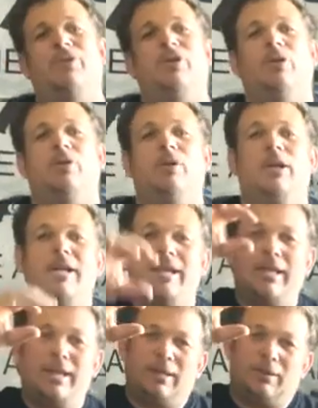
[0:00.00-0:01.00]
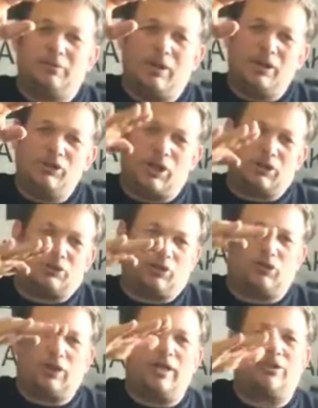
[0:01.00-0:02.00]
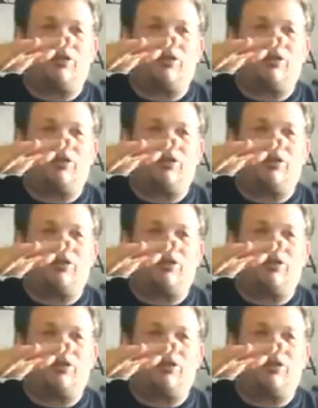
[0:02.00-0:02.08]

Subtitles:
to adjust your sights